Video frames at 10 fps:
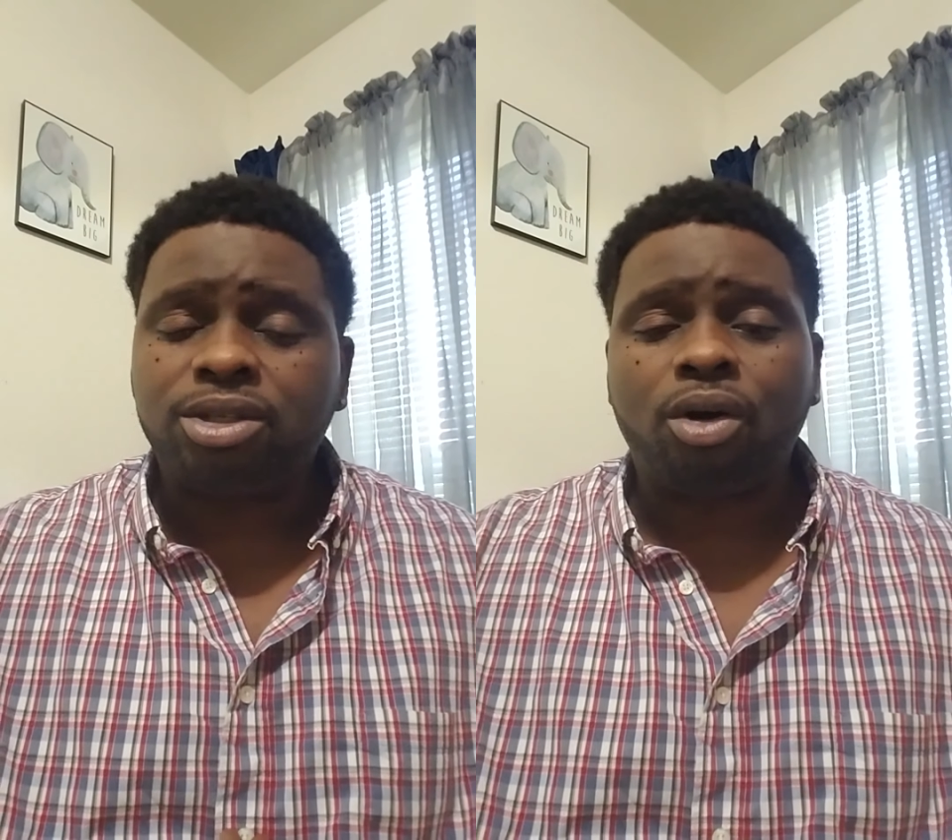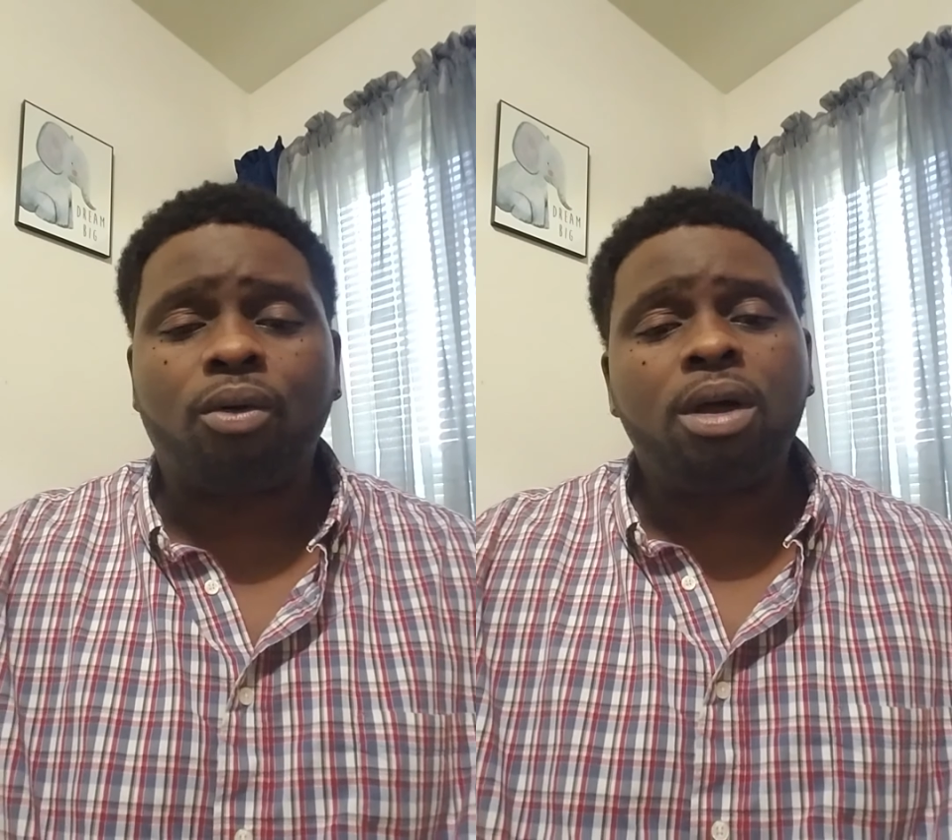
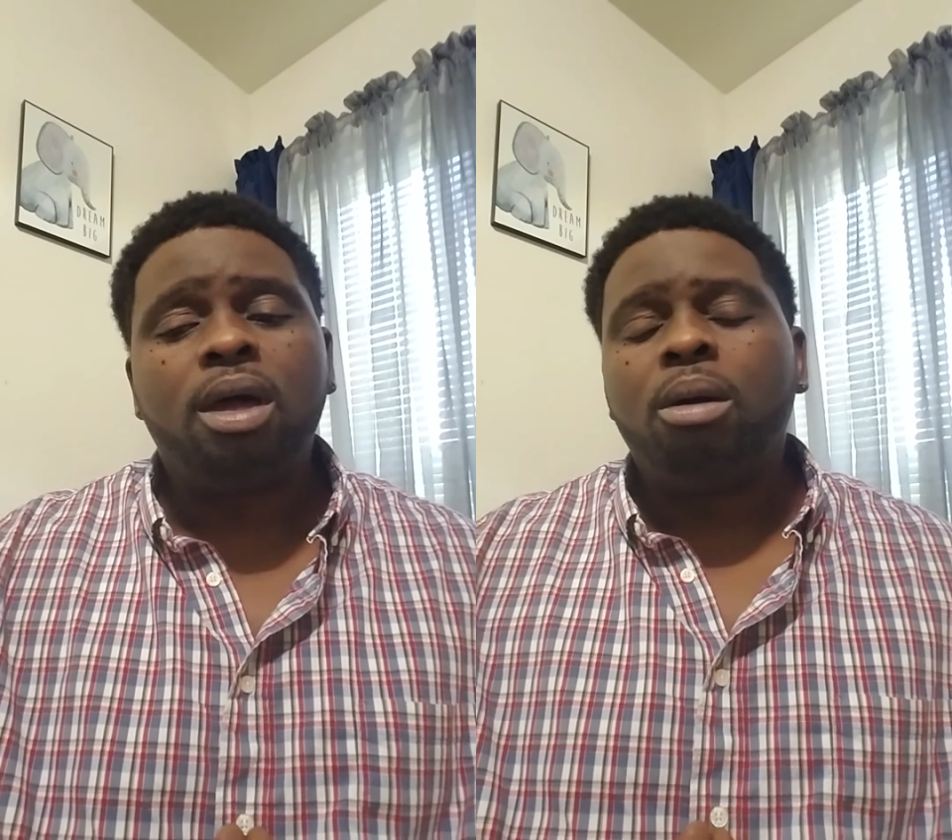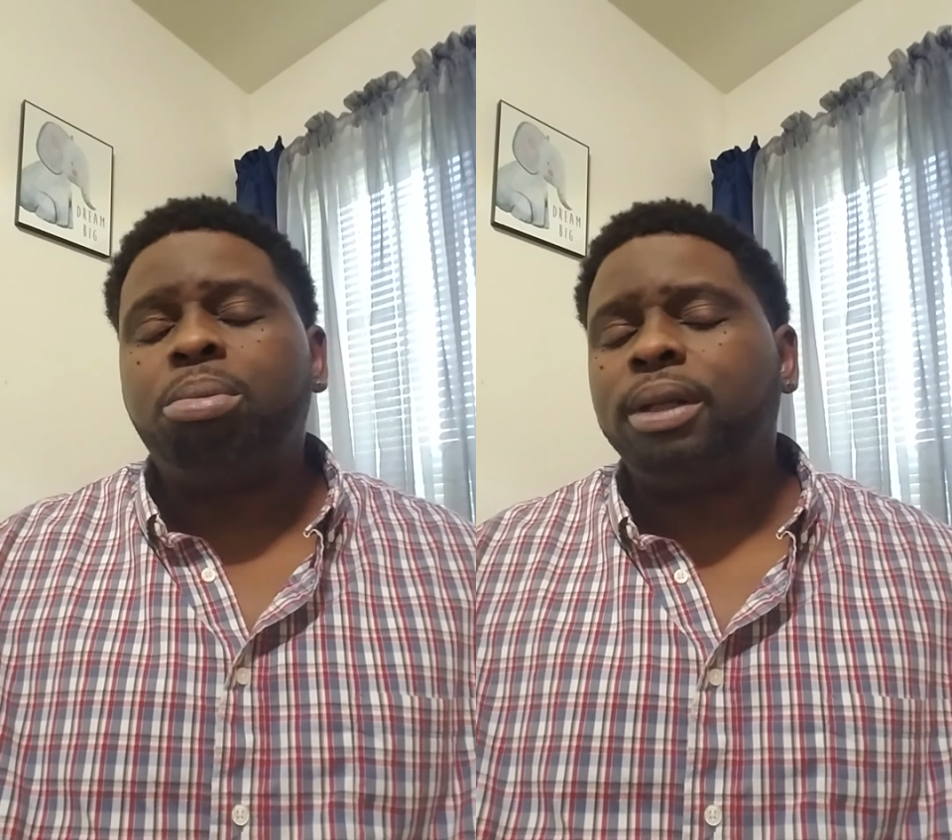So
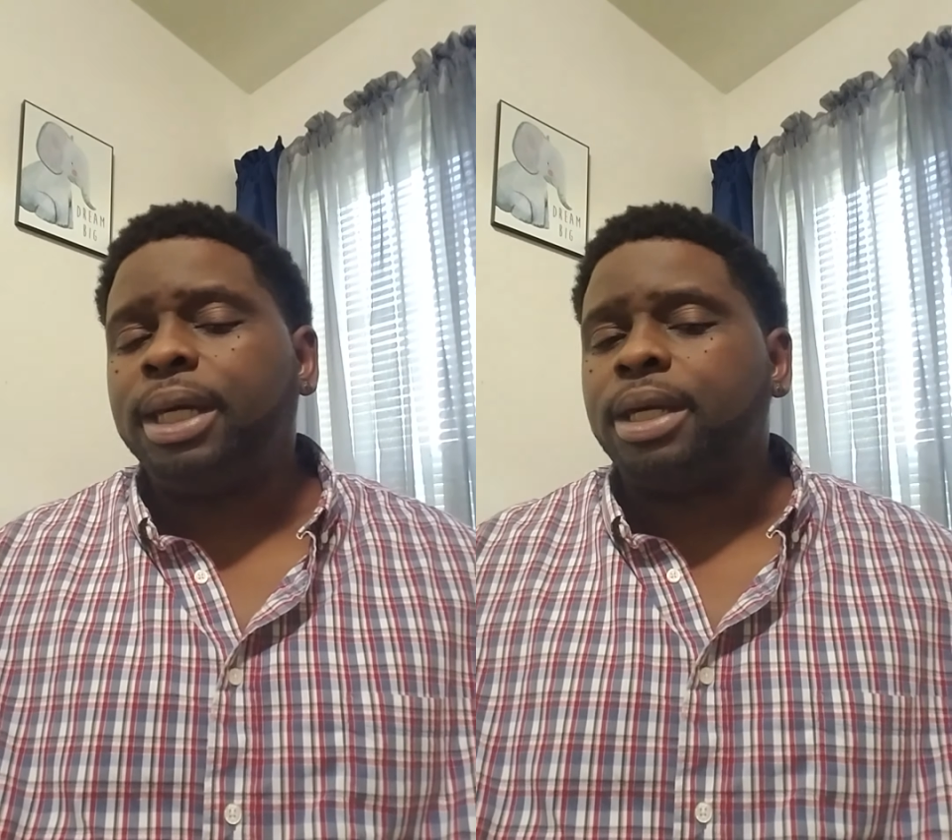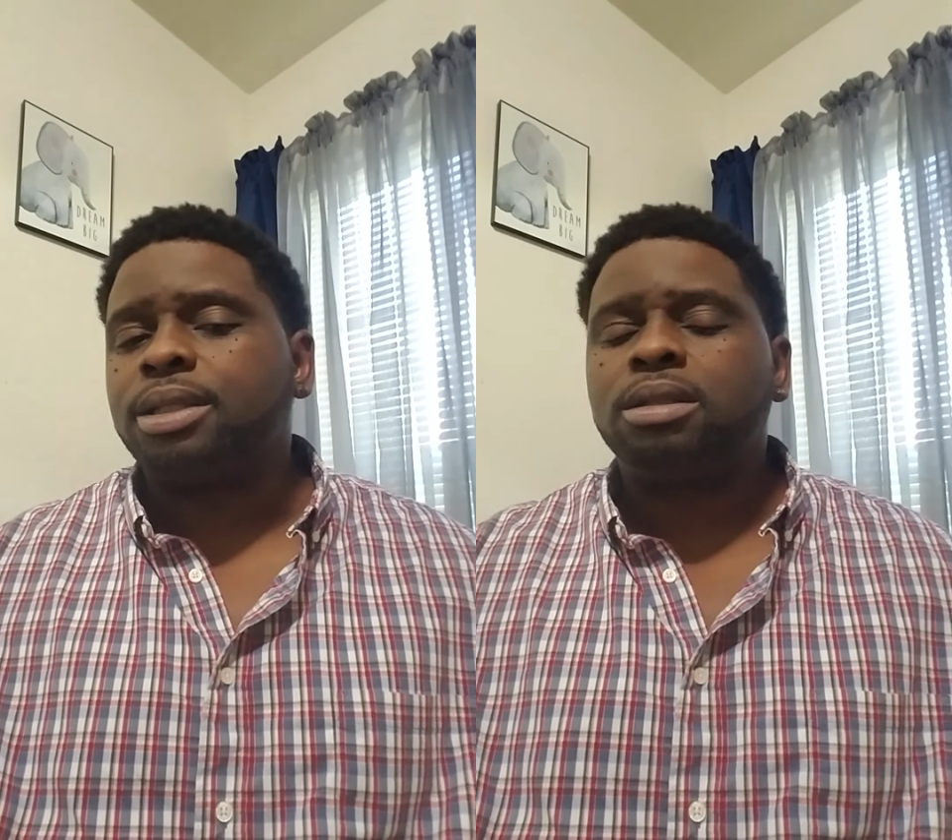
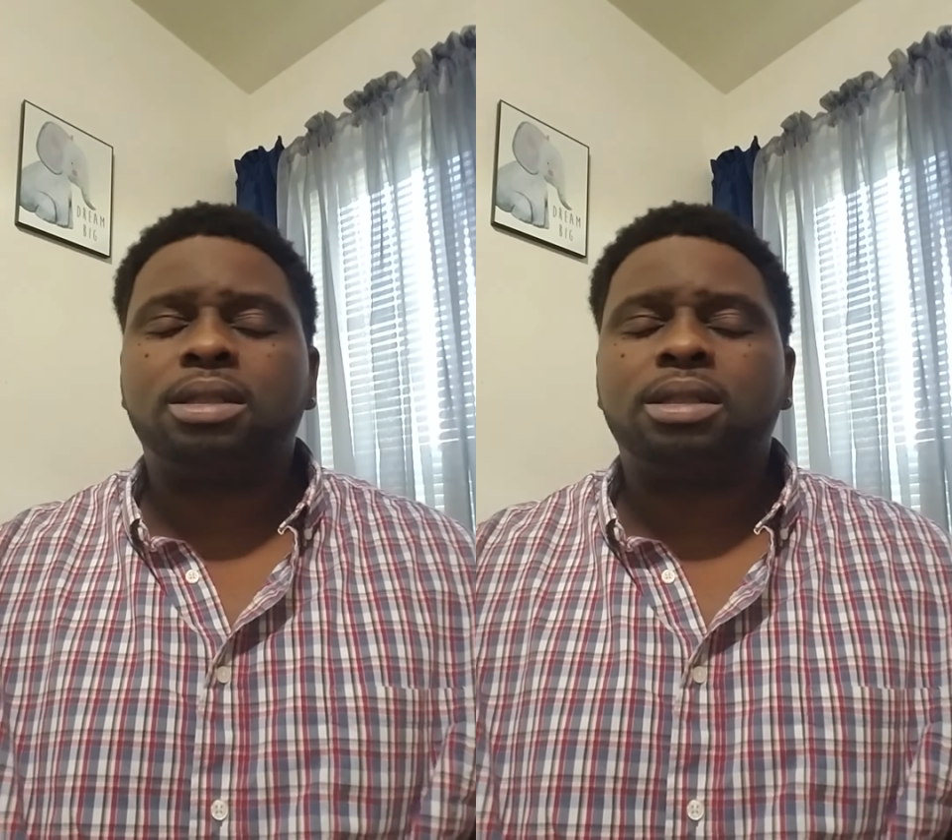please,